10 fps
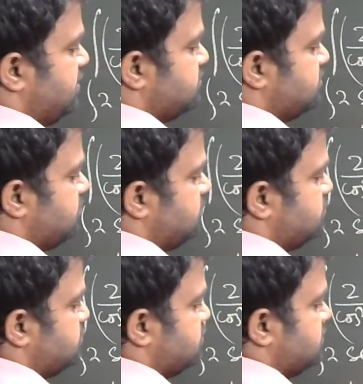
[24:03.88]
comes out,
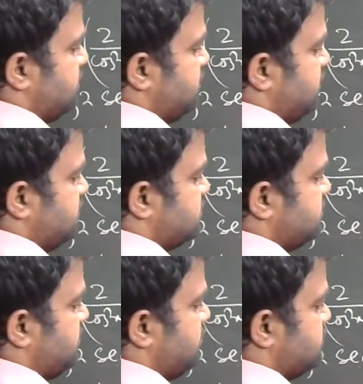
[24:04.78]
so sec x
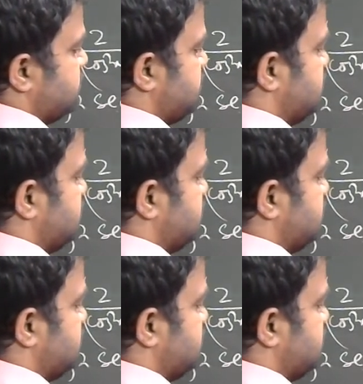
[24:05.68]
plus,